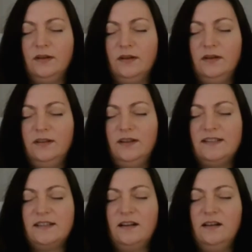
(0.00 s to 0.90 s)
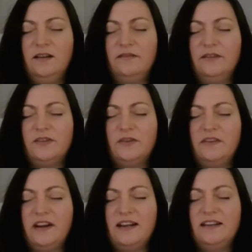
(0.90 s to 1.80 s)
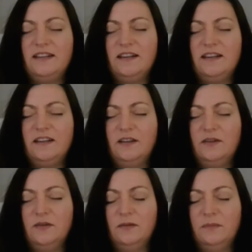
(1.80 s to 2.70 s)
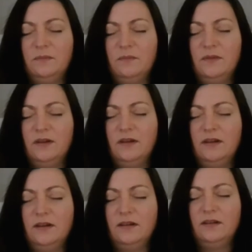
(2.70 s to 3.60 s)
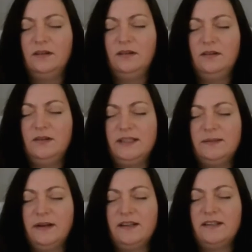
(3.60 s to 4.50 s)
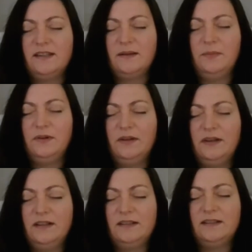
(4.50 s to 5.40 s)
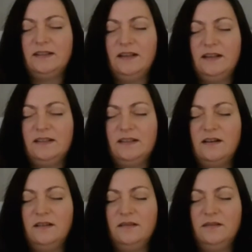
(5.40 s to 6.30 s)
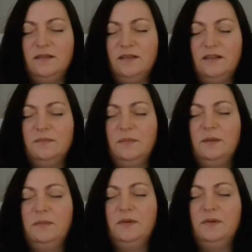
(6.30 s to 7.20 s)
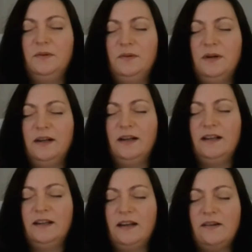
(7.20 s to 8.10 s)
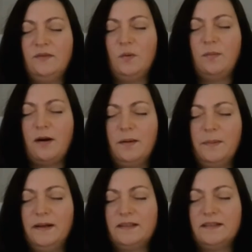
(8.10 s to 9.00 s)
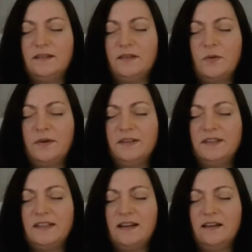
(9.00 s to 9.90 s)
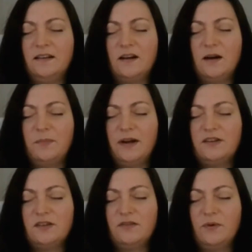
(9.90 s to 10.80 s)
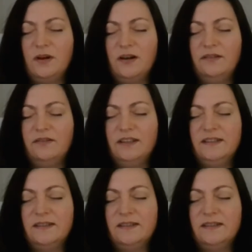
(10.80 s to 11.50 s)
Yeah, it's kind of like virtual reality. Like you experience it, but it's not. People who are like have no purpose or no understanding or comprehension of what life is.